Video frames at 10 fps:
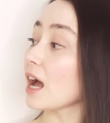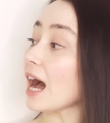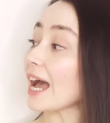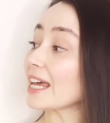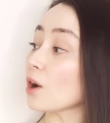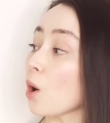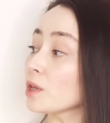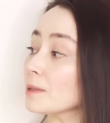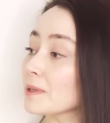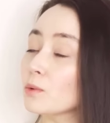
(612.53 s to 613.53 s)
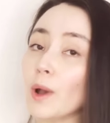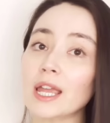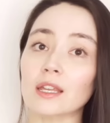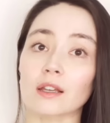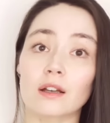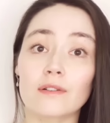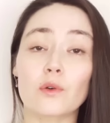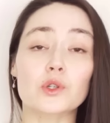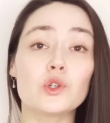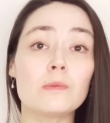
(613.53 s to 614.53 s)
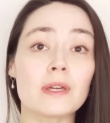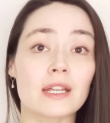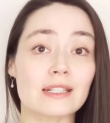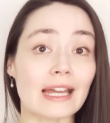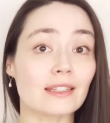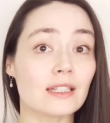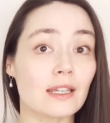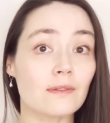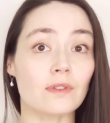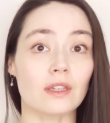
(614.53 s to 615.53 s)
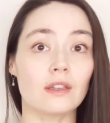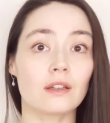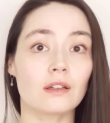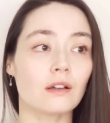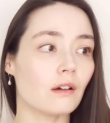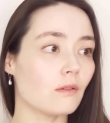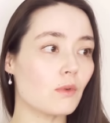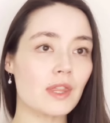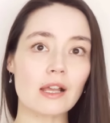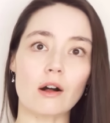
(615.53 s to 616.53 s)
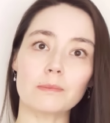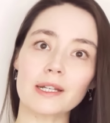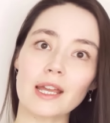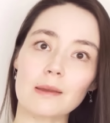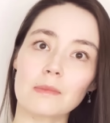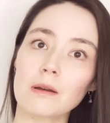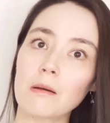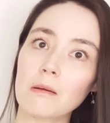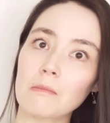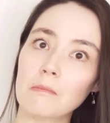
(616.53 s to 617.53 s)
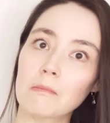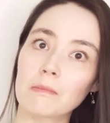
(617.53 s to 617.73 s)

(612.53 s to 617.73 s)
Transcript: I had only been waiting for 2 minutes at the DMV when they called my name. Oh.